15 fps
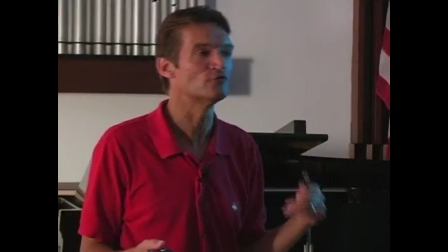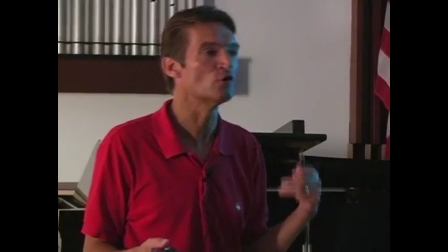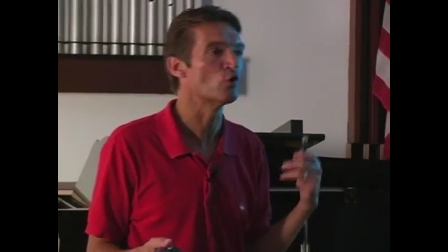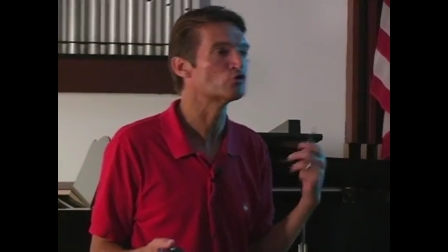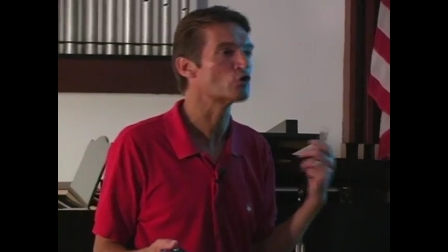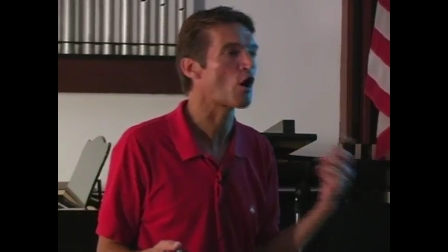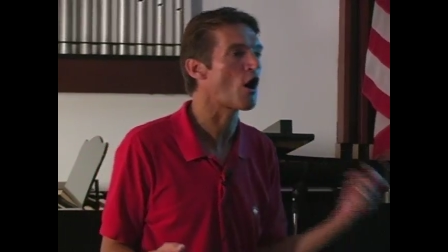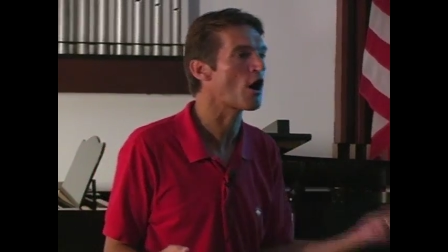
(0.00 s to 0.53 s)

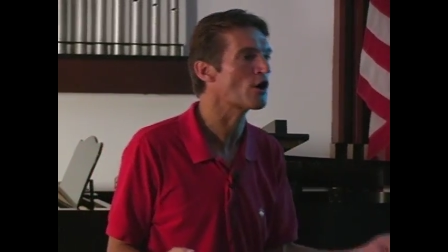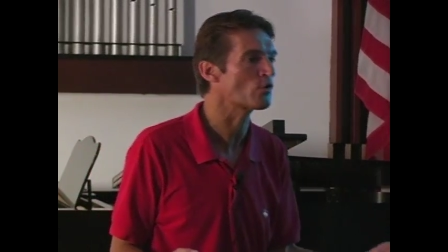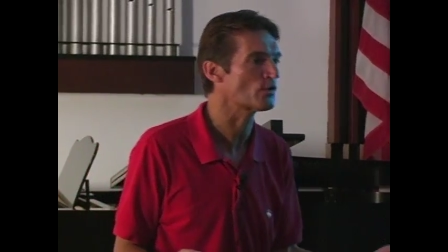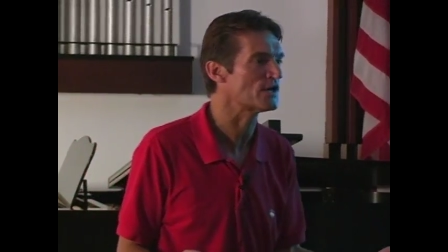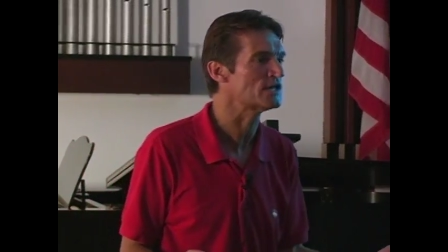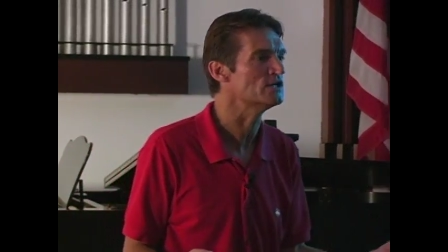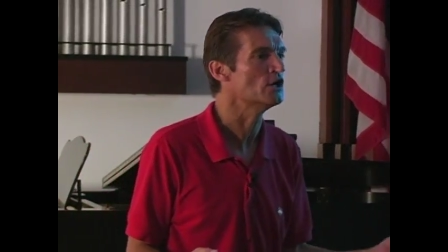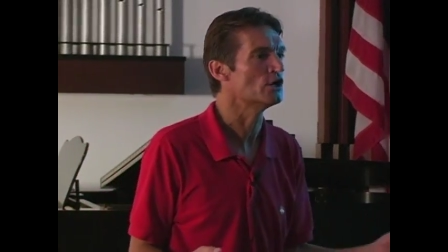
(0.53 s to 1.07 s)
no
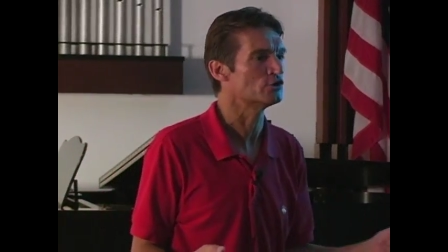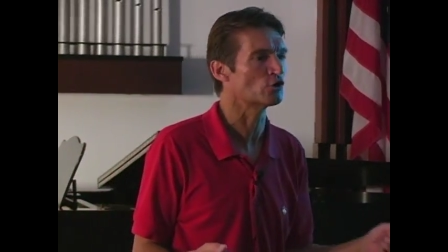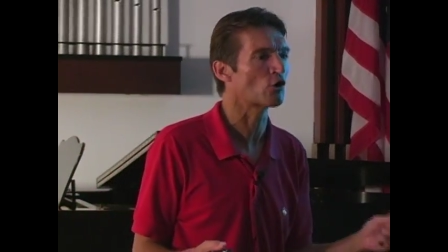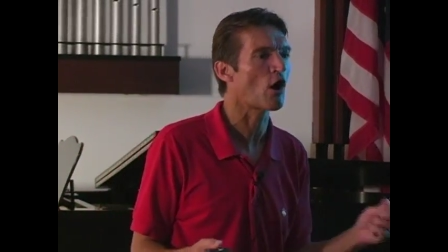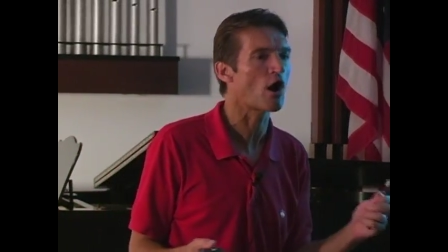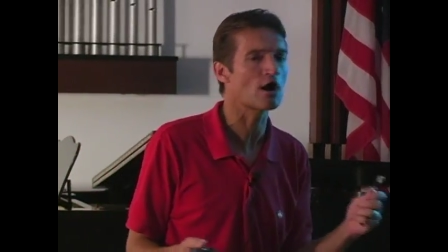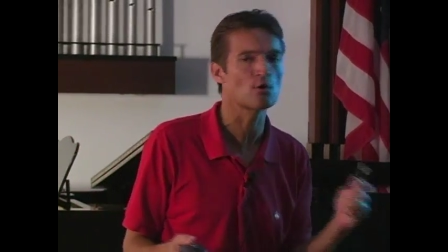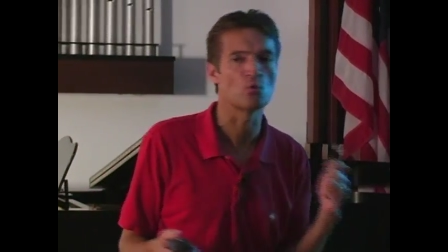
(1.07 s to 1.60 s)
taurine, your
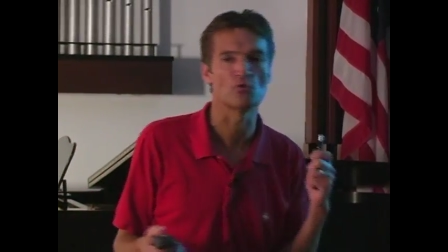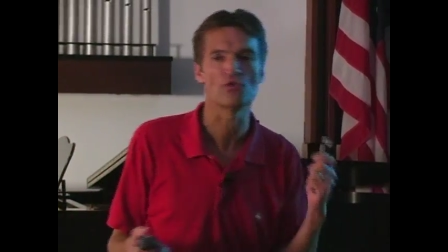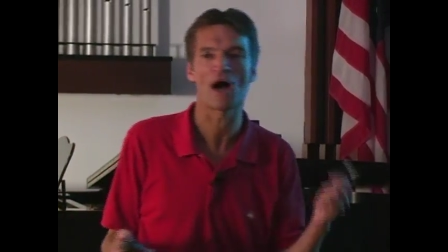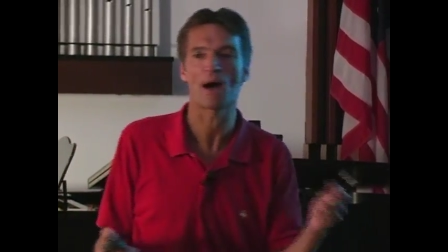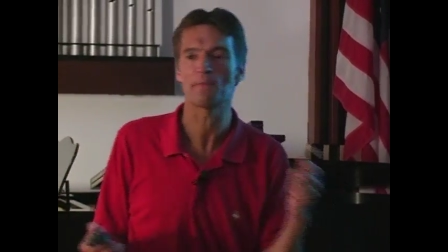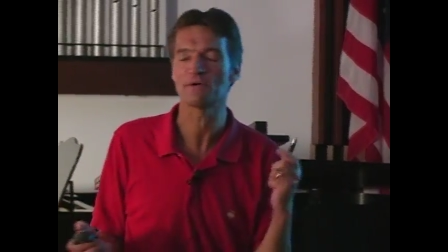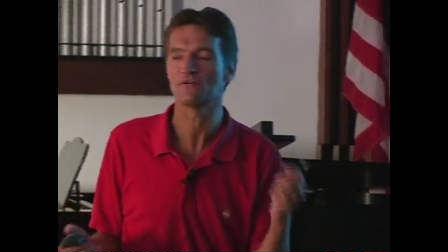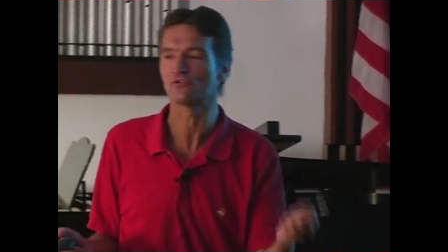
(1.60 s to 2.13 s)
heart will
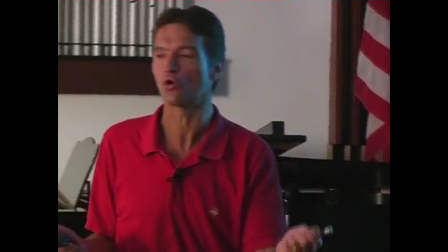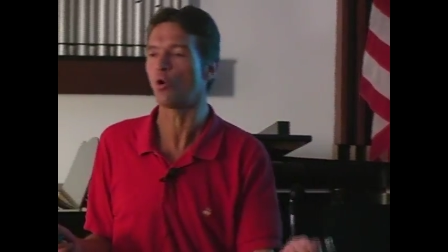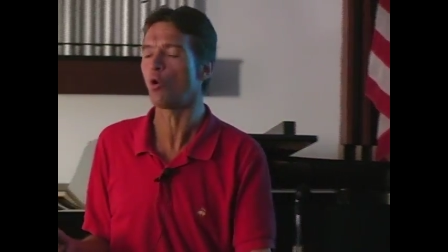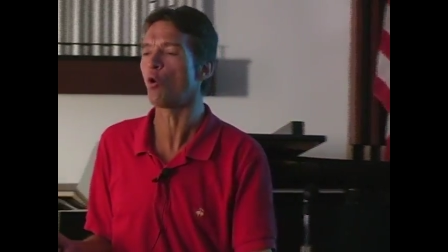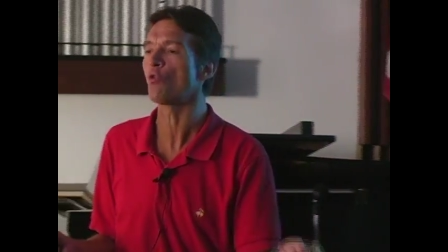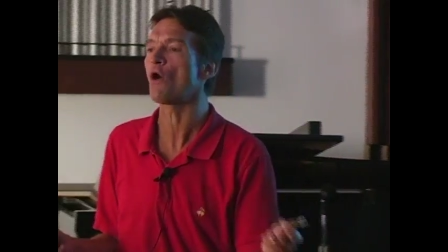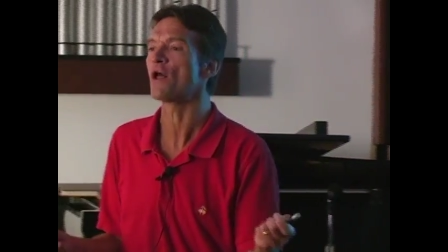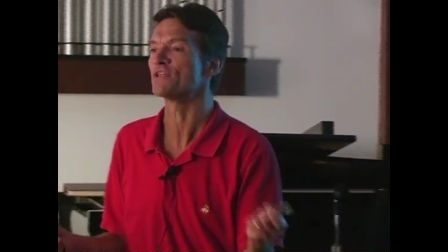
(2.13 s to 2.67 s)
not be able to
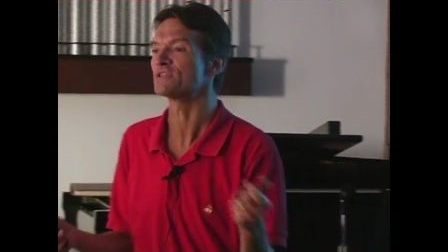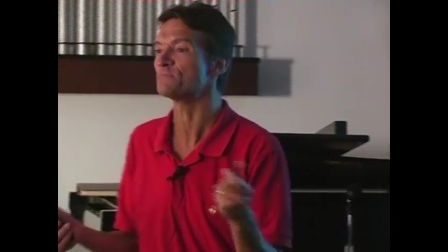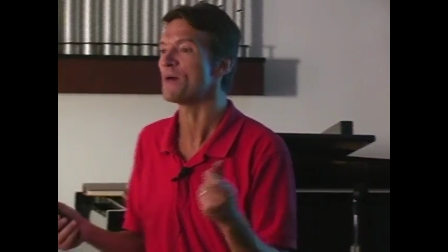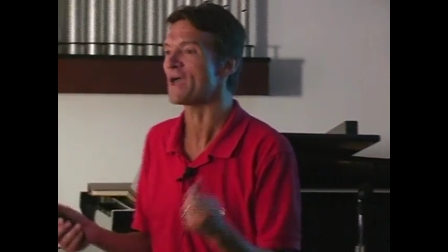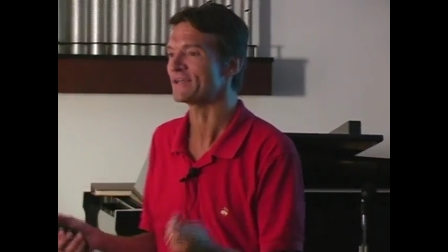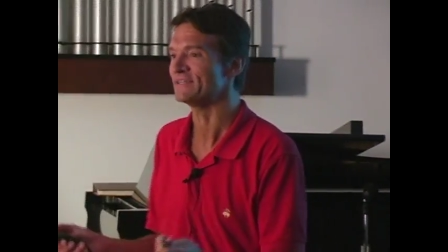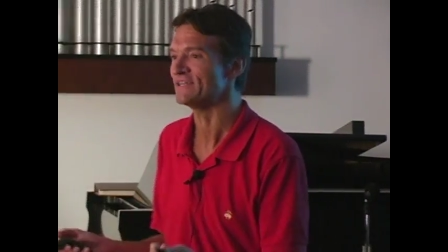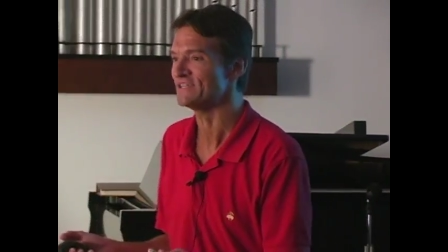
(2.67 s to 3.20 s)
hold on its
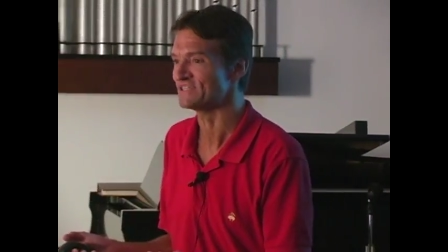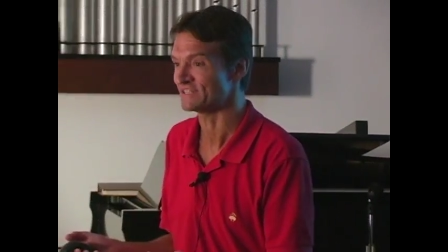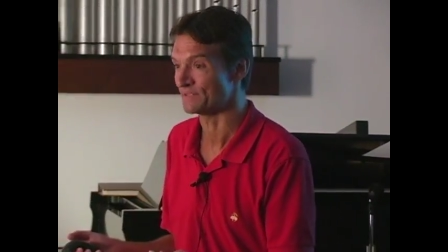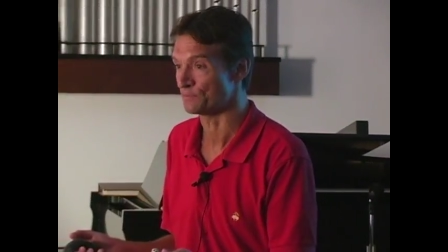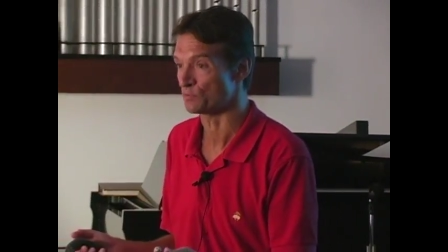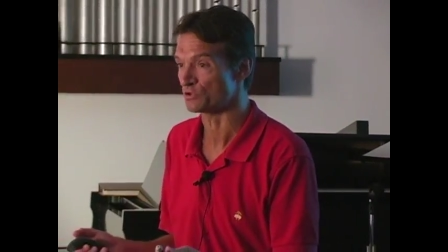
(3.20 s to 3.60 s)
magnesium.